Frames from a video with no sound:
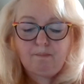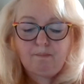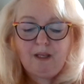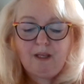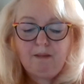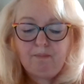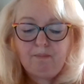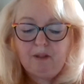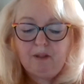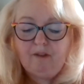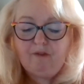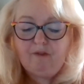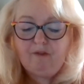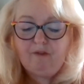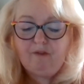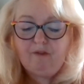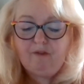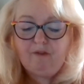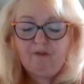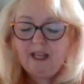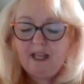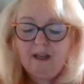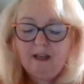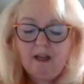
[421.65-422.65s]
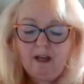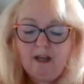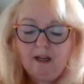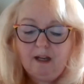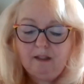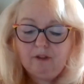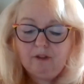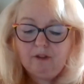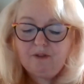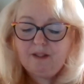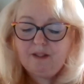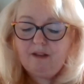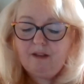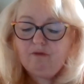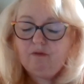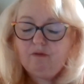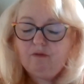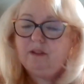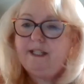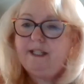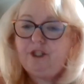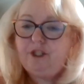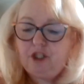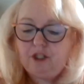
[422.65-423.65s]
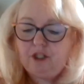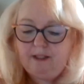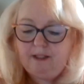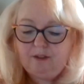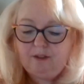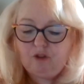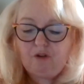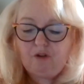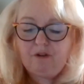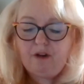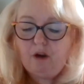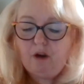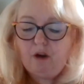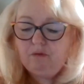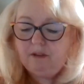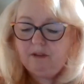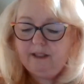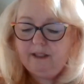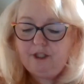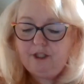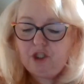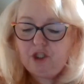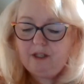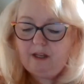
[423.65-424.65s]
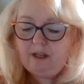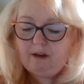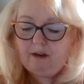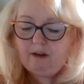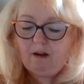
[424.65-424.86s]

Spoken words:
people of all skin colors and religions, or no religion